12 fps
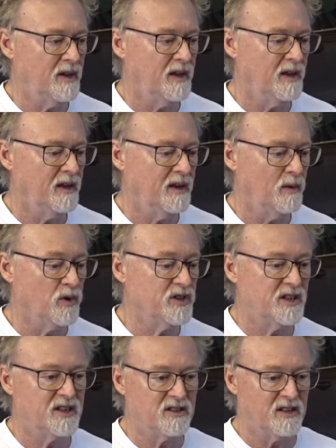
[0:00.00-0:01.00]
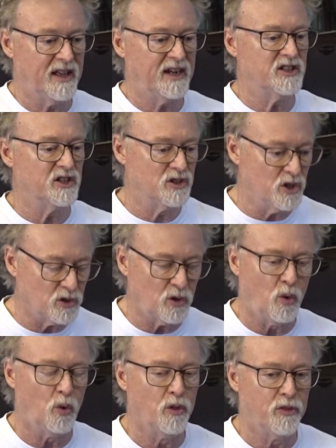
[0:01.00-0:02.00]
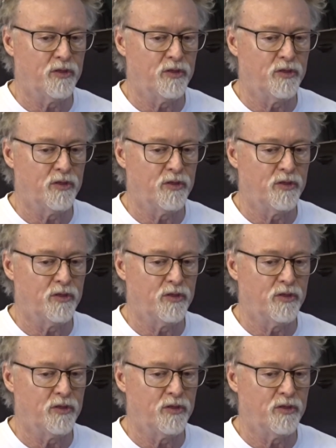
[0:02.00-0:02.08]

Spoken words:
and it wasn't until I actually took the whole